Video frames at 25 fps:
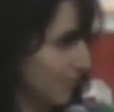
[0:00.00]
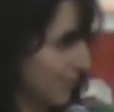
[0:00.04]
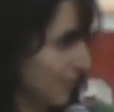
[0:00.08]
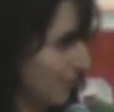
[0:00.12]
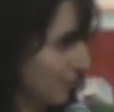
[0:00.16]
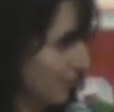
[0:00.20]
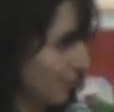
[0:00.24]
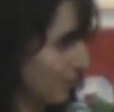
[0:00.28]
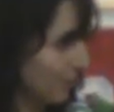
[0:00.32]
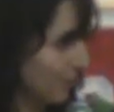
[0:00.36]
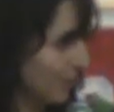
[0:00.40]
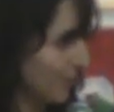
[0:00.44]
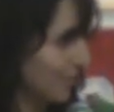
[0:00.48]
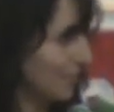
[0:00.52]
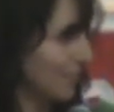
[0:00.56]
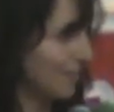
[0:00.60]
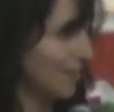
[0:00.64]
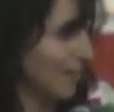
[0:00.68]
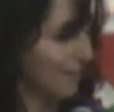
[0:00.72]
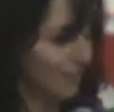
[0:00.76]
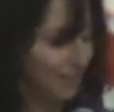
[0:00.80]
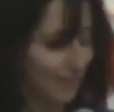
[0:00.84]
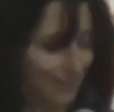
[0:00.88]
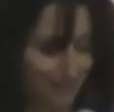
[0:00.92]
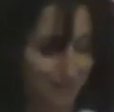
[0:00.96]
Panagolius,
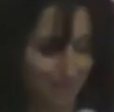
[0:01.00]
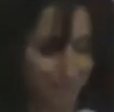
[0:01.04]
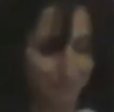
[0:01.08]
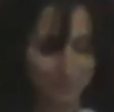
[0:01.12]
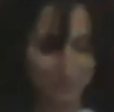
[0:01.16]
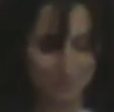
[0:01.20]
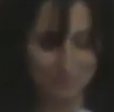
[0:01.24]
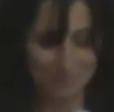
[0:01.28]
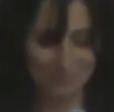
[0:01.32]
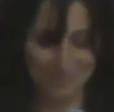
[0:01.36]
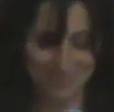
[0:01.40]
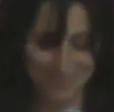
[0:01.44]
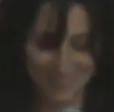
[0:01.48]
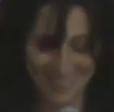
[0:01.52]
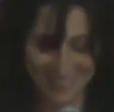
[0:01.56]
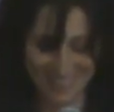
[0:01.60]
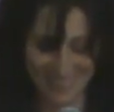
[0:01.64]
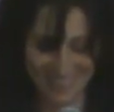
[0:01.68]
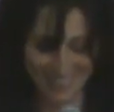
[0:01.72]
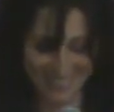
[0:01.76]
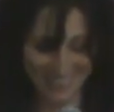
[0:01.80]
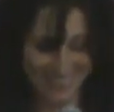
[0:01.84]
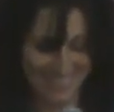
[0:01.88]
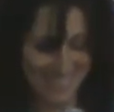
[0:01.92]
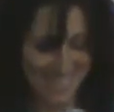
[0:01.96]
not now,
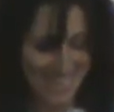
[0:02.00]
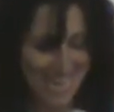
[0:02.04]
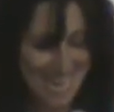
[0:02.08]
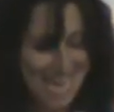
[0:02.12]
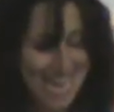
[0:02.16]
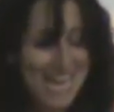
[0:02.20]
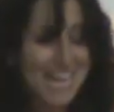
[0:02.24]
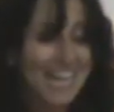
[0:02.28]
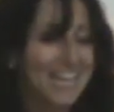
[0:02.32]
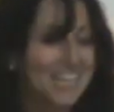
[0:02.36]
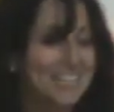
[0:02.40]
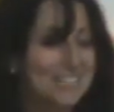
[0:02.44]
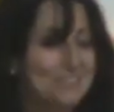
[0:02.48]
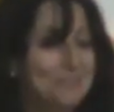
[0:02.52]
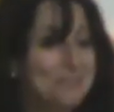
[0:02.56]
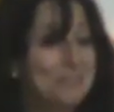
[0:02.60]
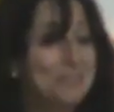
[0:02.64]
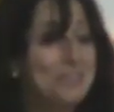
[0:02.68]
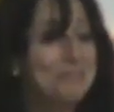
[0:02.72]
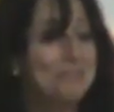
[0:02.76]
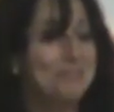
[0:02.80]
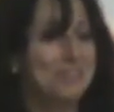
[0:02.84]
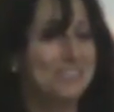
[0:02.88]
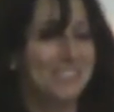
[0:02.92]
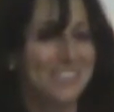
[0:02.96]
as
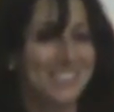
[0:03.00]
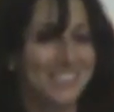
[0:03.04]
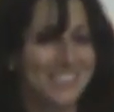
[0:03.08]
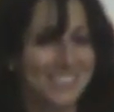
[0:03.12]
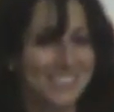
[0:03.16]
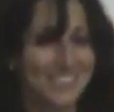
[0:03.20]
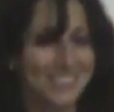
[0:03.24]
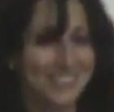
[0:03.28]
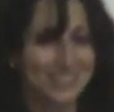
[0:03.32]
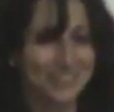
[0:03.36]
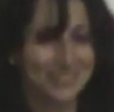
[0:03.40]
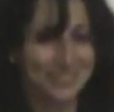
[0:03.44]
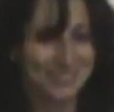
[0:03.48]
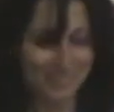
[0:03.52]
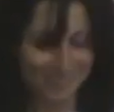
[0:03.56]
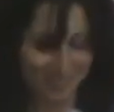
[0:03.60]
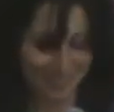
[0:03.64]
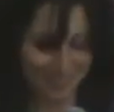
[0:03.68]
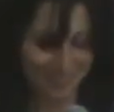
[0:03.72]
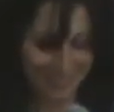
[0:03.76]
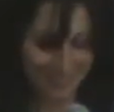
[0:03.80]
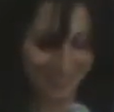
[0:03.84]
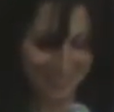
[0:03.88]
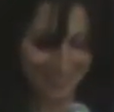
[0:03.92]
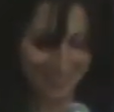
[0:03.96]
we release you,
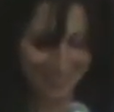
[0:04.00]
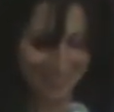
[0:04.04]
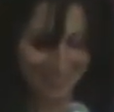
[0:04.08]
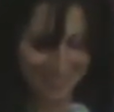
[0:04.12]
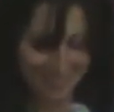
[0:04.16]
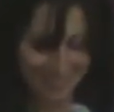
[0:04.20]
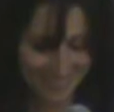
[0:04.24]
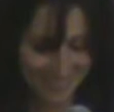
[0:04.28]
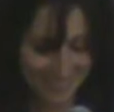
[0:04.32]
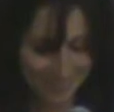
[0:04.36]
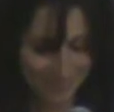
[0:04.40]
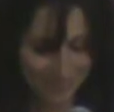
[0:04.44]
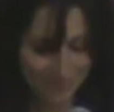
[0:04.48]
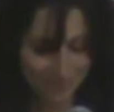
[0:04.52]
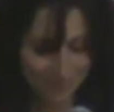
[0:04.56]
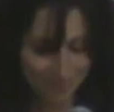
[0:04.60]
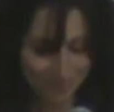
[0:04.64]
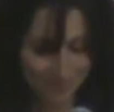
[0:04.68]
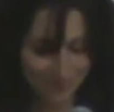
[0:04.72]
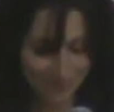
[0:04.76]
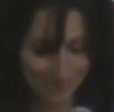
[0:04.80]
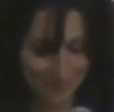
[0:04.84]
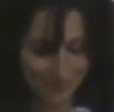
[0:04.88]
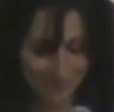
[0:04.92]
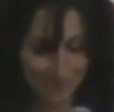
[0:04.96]

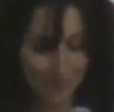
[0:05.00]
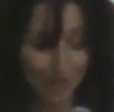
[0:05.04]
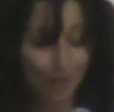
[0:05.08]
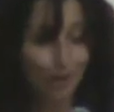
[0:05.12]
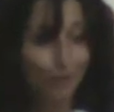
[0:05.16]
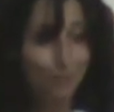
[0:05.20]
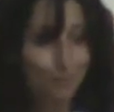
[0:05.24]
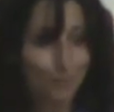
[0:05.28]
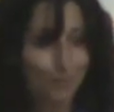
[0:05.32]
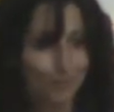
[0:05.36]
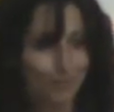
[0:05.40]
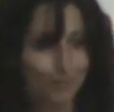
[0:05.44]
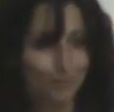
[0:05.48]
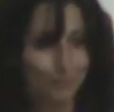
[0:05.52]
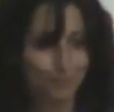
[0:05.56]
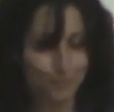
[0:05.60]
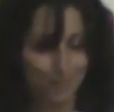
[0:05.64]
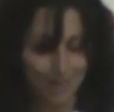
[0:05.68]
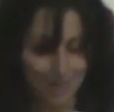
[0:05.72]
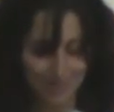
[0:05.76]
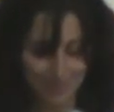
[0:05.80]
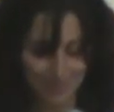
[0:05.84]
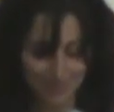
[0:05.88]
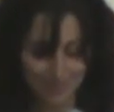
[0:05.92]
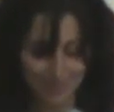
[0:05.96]
our
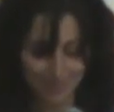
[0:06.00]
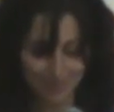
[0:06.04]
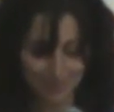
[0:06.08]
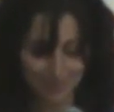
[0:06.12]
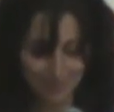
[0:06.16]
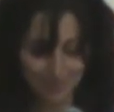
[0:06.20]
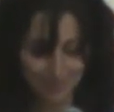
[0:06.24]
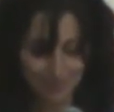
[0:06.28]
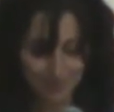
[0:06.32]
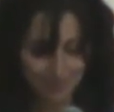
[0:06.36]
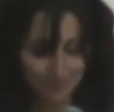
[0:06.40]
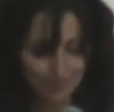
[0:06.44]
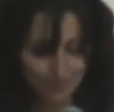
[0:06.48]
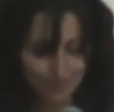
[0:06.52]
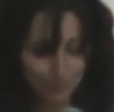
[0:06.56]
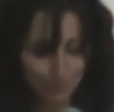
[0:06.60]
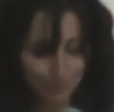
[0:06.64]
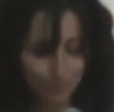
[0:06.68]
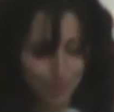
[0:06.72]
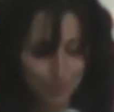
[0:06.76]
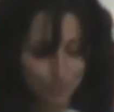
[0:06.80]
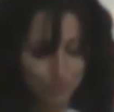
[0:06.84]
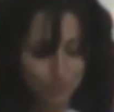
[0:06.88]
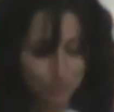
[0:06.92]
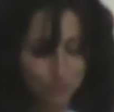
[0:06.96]
butterflies, to
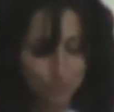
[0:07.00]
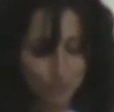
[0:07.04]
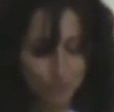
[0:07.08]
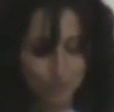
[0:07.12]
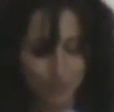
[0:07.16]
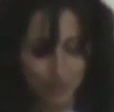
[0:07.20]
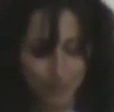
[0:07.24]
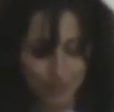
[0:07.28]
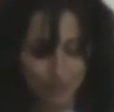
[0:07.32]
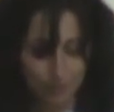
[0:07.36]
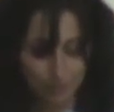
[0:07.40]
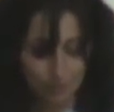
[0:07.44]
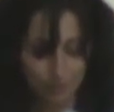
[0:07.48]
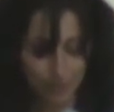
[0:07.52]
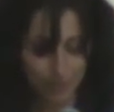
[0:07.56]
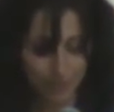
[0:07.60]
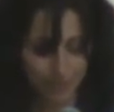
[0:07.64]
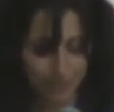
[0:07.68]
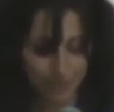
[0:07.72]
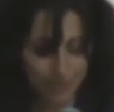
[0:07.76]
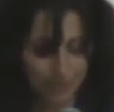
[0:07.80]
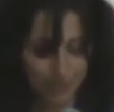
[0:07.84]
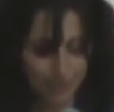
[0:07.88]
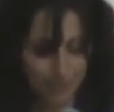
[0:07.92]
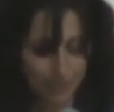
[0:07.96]
watch you spread your
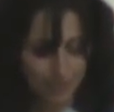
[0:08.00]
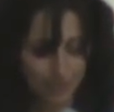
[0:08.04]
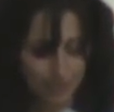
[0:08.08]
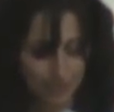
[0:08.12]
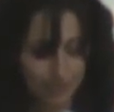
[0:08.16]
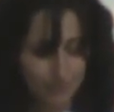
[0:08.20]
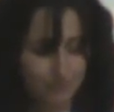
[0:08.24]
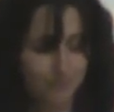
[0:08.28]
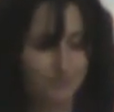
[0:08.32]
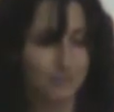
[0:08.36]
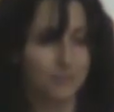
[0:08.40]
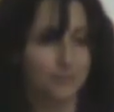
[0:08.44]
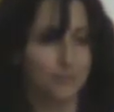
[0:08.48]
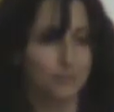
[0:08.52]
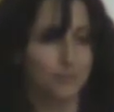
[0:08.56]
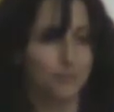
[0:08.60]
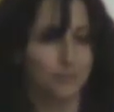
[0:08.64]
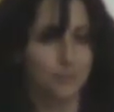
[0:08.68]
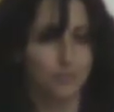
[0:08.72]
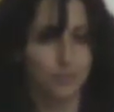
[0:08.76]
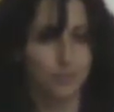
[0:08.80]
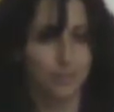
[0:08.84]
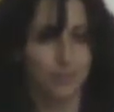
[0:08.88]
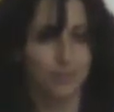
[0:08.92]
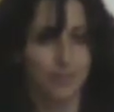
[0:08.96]
wings and continue
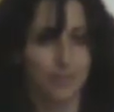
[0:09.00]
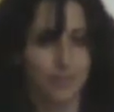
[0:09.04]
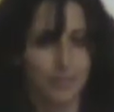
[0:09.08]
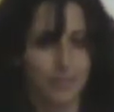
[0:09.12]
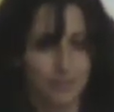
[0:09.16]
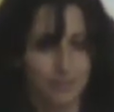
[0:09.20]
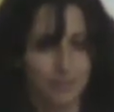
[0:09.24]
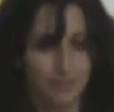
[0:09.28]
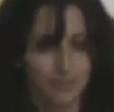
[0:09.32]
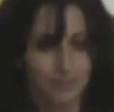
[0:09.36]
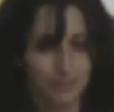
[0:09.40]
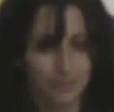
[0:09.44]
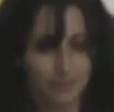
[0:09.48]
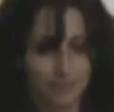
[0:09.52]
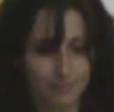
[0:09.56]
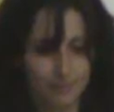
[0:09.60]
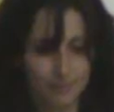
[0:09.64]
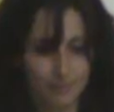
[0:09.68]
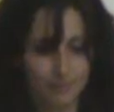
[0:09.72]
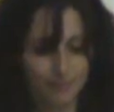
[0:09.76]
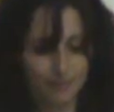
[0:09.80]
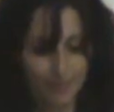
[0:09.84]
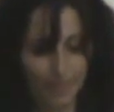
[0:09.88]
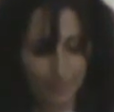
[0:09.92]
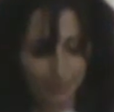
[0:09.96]
your journey.
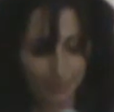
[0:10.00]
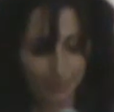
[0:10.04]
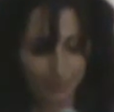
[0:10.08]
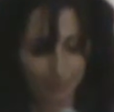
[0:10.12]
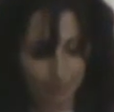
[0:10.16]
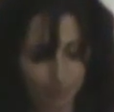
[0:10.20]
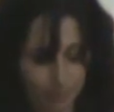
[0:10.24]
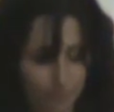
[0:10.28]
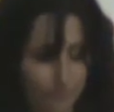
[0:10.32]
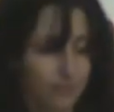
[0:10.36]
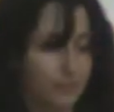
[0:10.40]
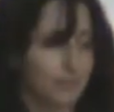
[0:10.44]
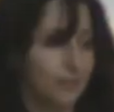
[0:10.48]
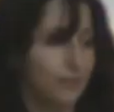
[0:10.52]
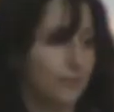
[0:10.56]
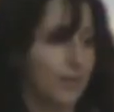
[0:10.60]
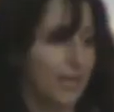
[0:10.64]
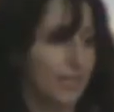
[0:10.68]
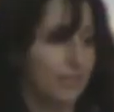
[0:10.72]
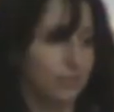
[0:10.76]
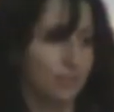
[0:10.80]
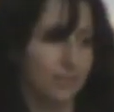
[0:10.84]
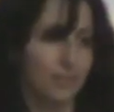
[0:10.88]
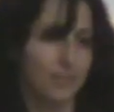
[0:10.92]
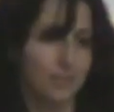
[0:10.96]
Thank you.
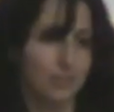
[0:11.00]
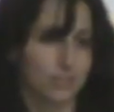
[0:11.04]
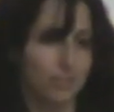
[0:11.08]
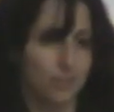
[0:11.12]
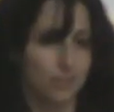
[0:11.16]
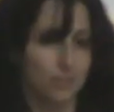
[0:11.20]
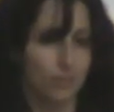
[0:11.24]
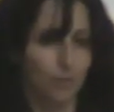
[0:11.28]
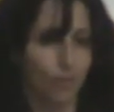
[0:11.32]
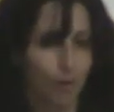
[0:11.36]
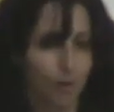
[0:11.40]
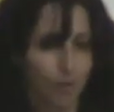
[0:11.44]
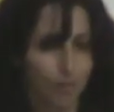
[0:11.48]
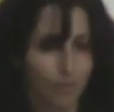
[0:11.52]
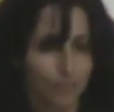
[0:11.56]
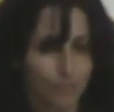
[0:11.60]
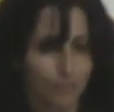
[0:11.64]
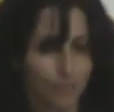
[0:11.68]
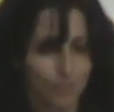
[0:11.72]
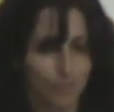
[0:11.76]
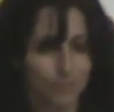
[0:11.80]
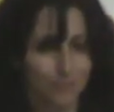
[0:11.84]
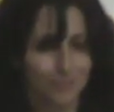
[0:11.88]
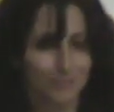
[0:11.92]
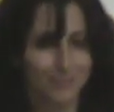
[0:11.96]
Congratulations to all
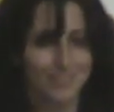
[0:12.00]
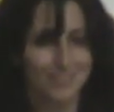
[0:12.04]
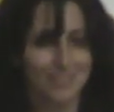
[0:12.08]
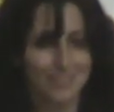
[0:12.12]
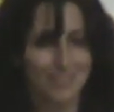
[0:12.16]
of you.